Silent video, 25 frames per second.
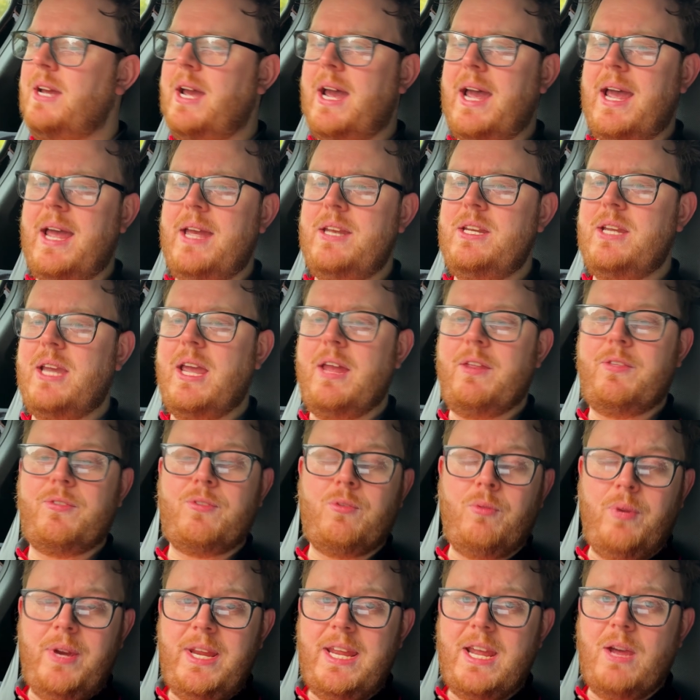and you get a
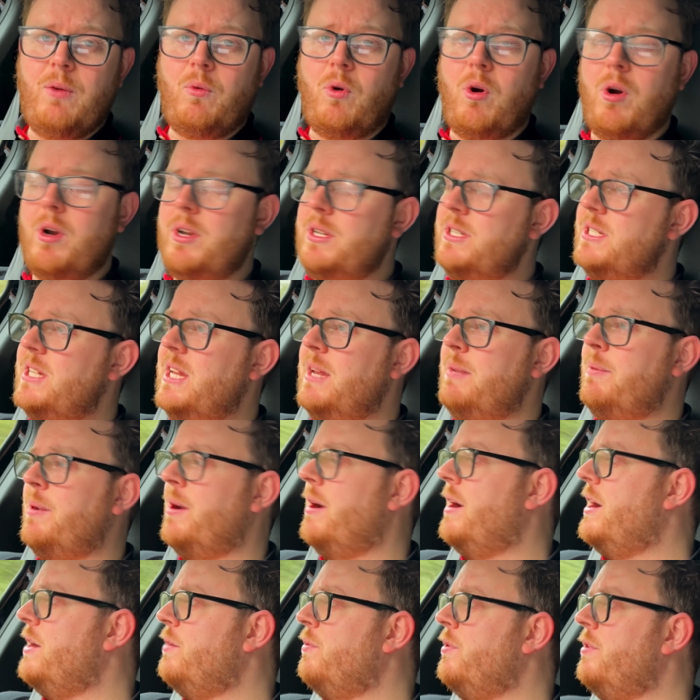3-year warranty
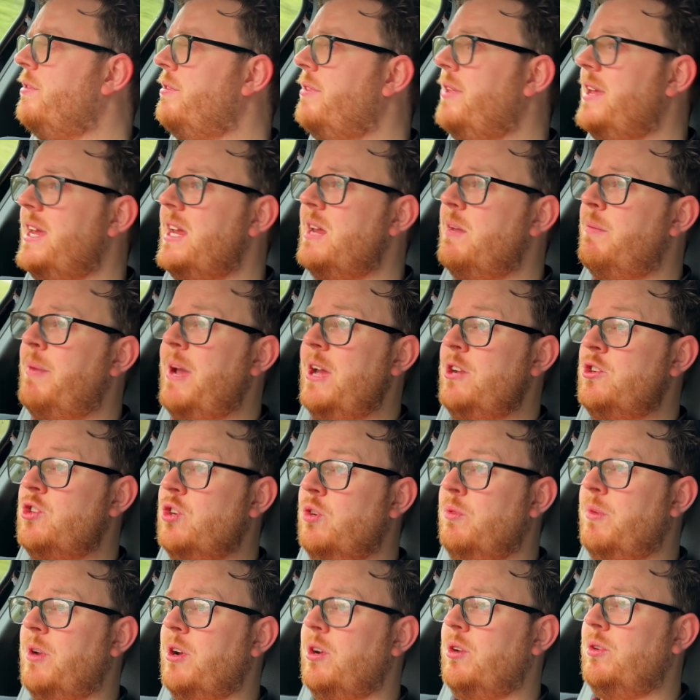period with the
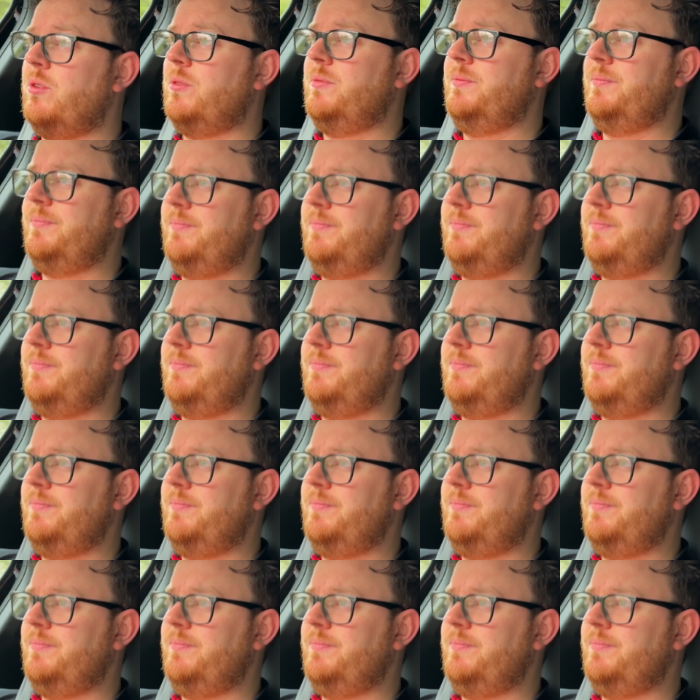petrol model.